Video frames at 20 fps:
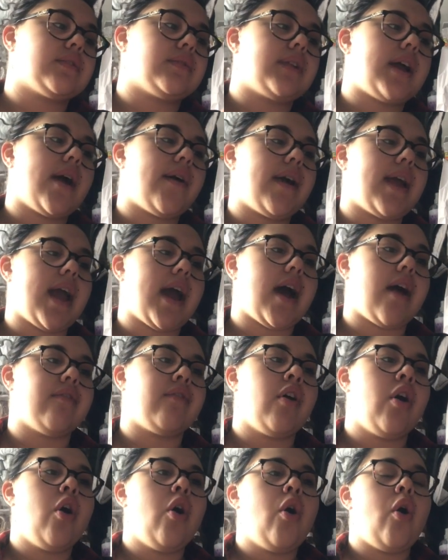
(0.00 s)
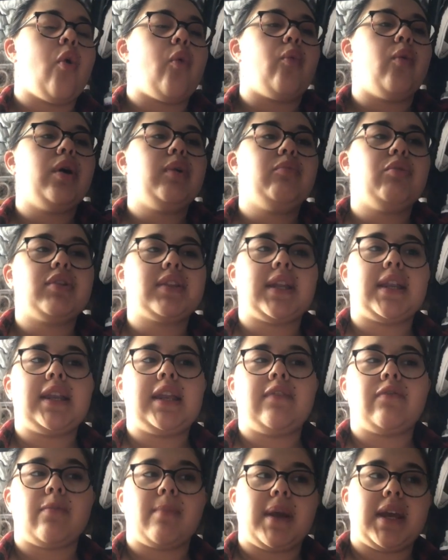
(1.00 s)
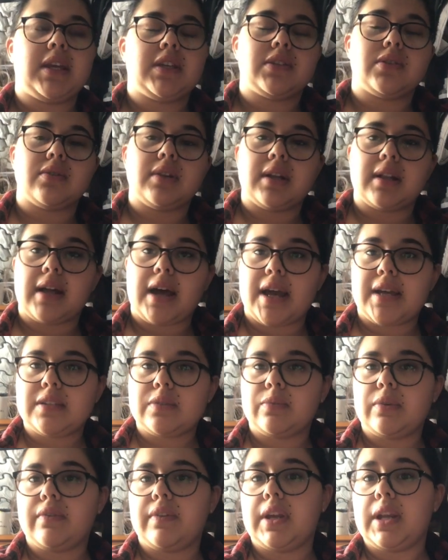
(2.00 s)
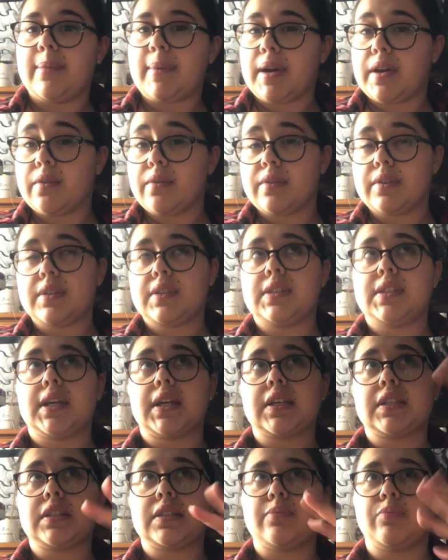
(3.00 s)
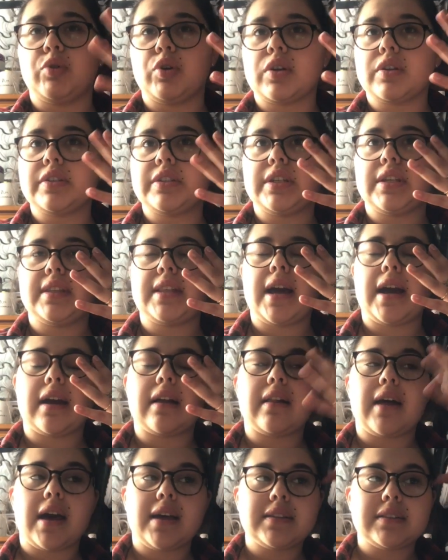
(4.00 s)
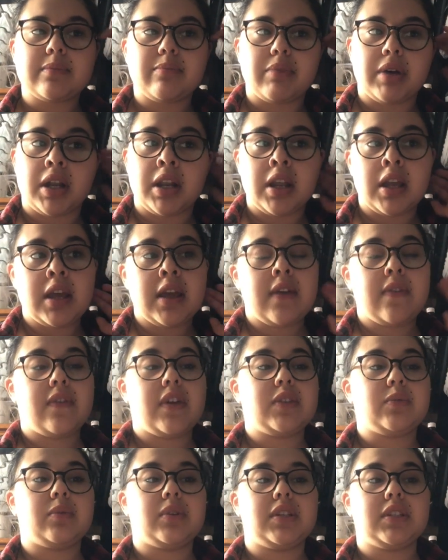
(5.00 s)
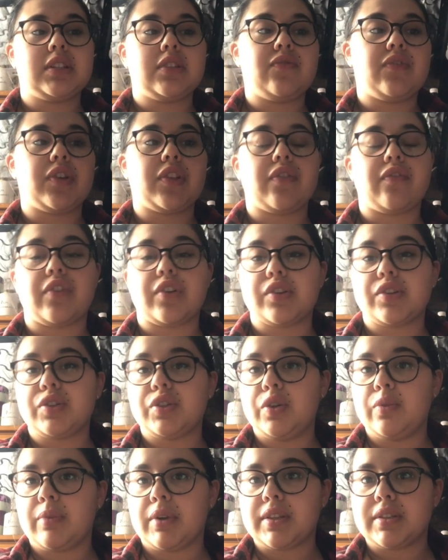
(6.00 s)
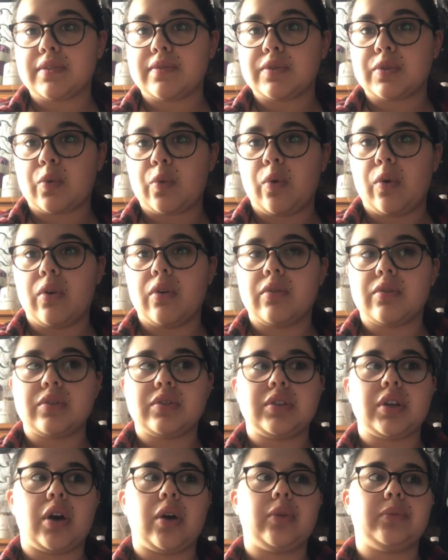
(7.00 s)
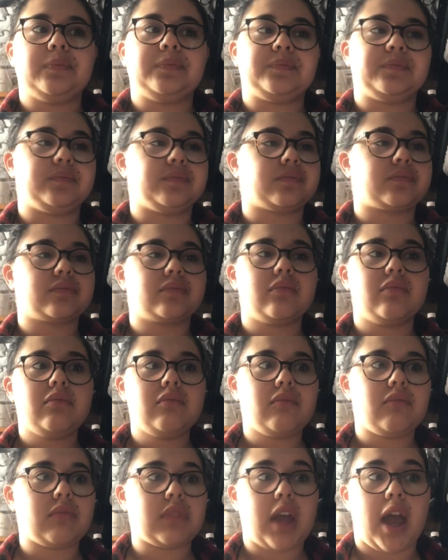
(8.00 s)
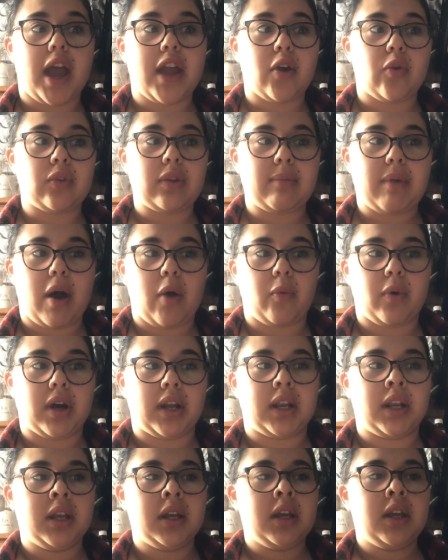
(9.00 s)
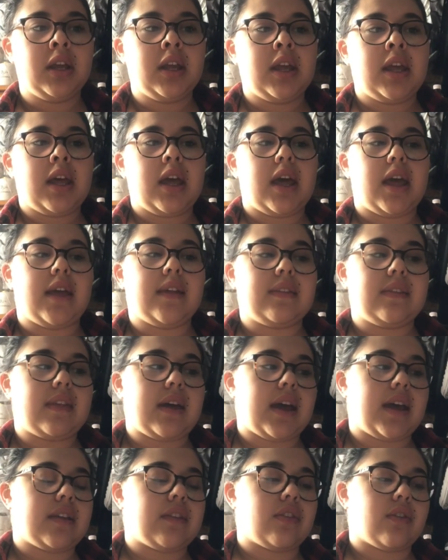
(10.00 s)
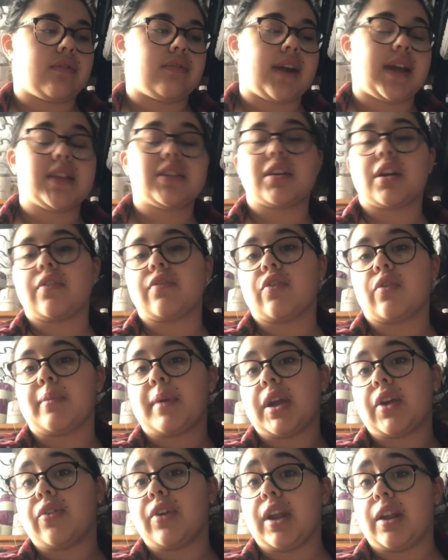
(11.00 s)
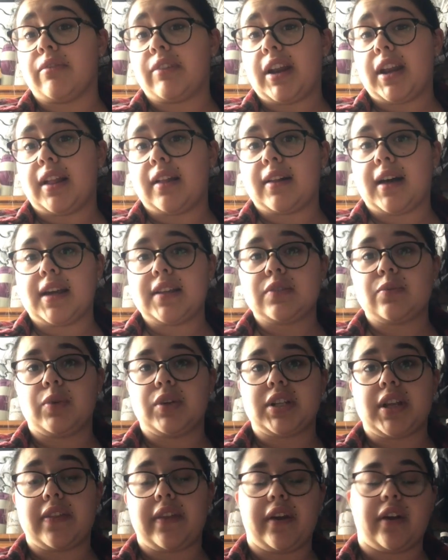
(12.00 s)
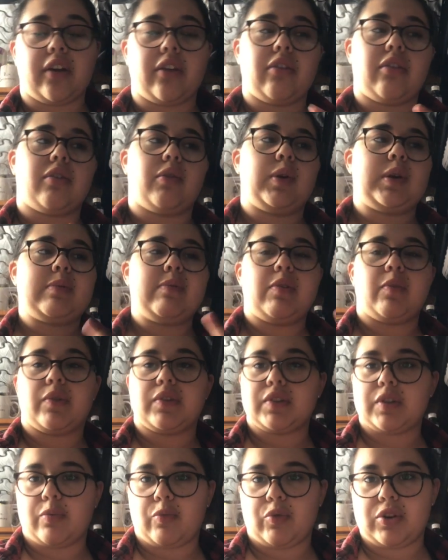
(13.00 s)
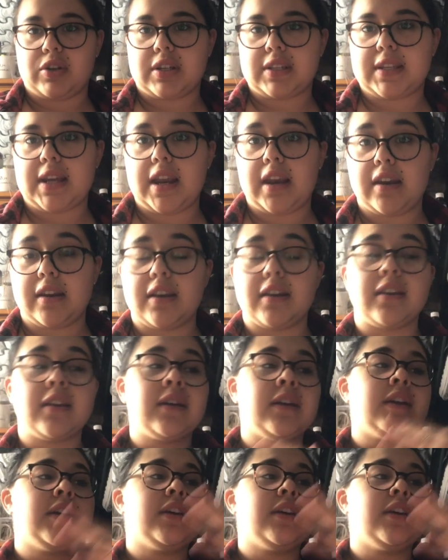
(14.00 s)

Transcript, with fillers: So now I have one book that I need for my history class. We read about 6 books in that class, but this one is for the first 2 months of school, so I only bought one. And then the rest are for my creative writing class, which I think are going to be the ones you're more excited in.